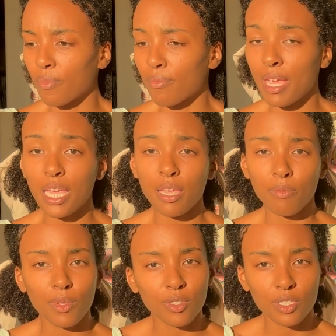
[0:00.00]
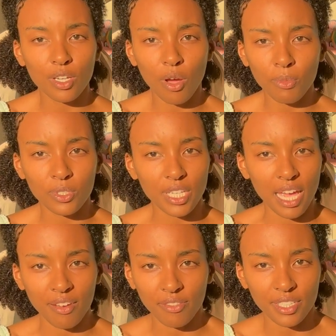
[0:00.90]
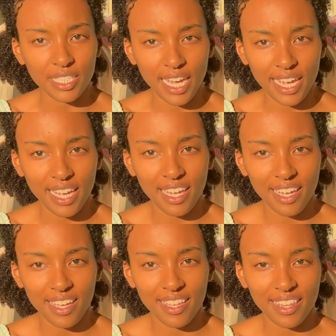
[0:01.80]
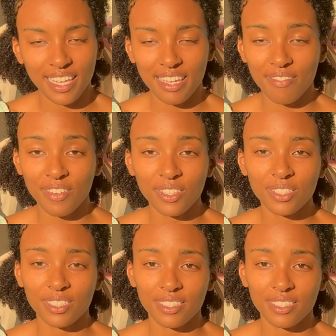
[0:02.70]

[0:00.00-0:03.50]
making music almost every day. Like it feels